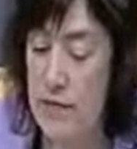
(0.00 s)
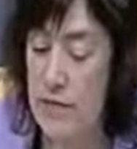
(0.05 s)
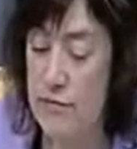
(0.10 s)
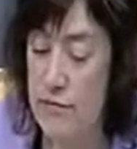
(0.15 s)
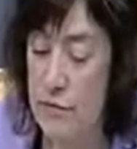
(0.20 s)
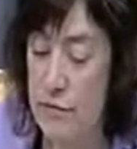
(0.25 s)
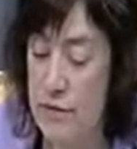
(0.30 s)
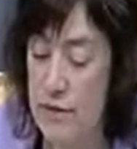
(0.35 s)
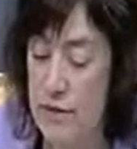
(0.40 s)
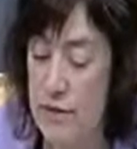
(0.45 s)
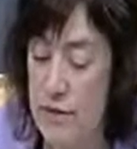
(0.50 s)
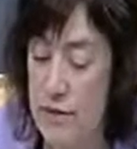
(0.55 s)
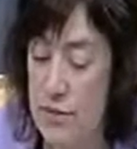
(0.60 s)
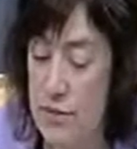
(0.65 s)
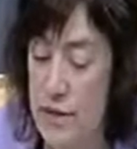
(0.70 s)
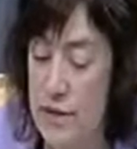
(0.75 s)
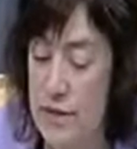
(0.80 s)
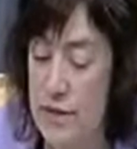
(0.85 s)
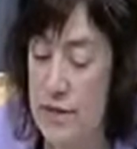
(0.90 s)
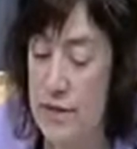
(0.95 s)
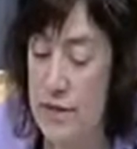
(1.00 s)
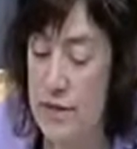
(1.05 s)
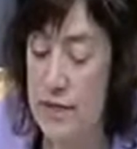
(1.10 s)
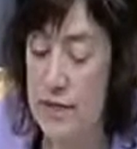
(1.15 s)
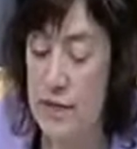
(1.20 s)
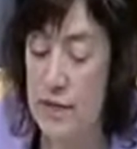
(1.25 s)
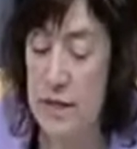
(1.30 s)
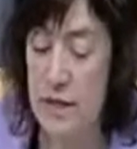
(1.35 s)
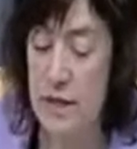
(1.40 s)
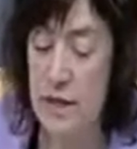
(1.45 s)
of the Forestry Commission
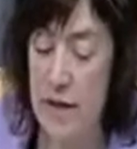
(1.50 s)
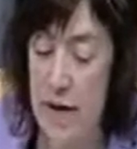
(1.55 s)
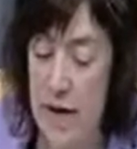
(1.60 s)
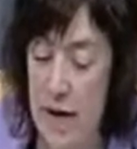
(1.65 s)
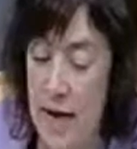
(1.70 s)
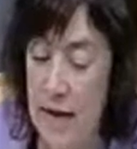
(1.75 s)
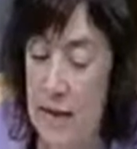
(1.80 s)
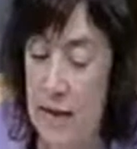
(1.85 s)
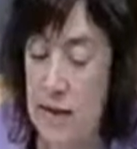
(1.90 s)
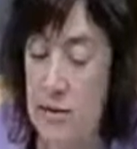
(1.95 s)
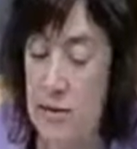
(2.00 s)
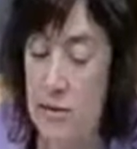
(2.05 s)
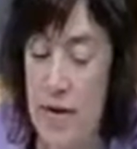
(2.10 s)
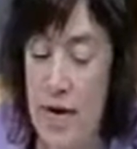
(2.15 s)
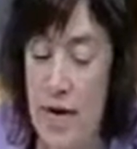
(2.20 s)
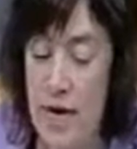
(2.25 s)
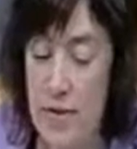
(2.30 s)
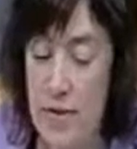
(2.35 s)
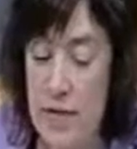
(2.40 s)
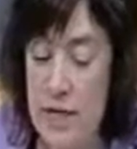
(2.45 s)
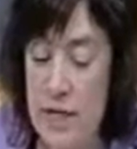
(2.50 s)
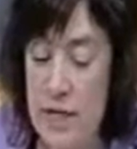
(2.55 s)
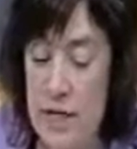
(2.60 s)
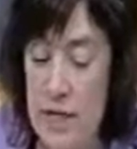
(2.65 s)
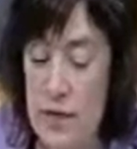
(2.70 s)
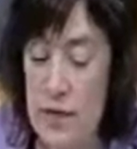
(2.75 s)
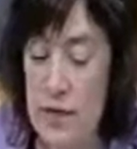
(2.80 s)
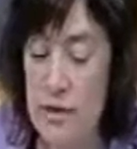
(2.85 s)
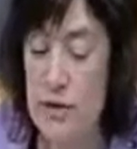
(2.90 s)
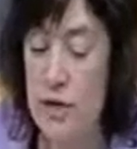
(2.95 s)
estate, excellent
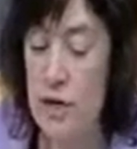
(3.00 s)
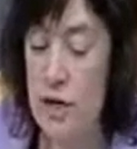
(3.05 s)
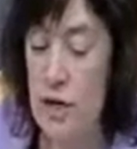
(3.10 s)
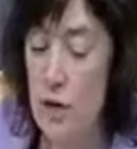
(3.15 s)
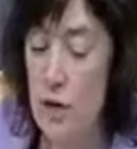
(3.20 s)
recommendations.